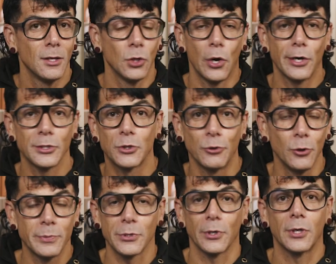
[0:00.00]
large
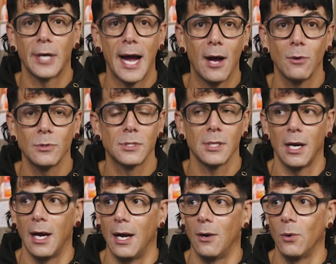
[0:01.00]
groups or crowds
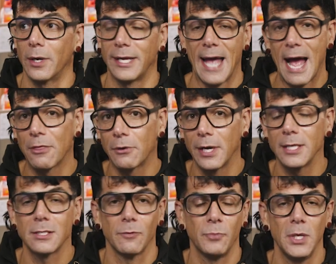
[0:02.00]
or
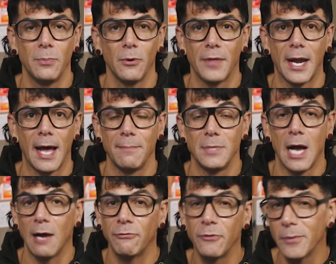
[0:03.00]
gatherings of people that I'm
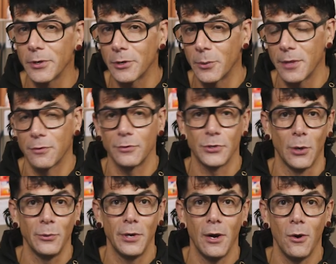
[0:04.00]
not familiar with or
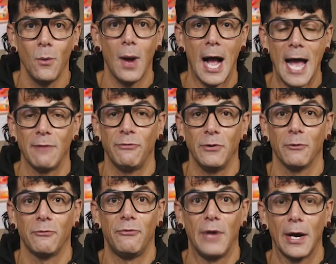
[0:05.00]
don't know, I
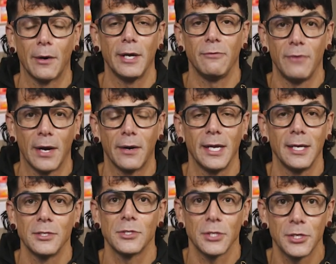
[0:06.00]
feel very, very
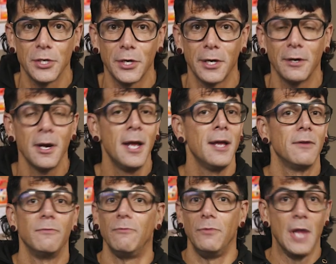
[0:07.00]
insecure,
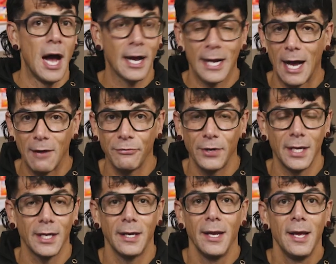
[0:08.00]
not
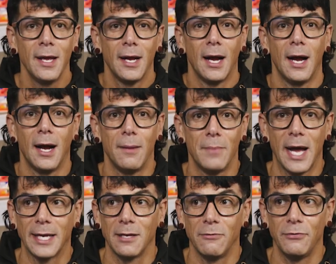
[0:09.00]
confident.
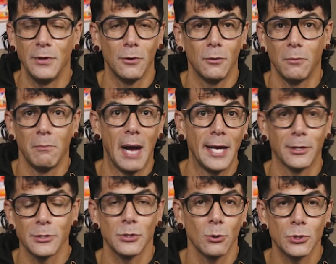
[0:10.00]
I can feel
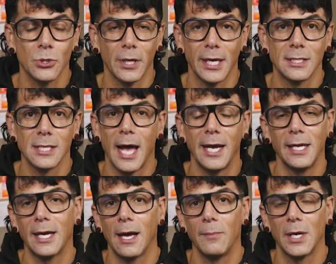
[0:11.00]
minor social
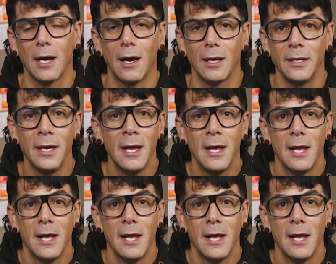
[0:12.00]
anxiety coming on.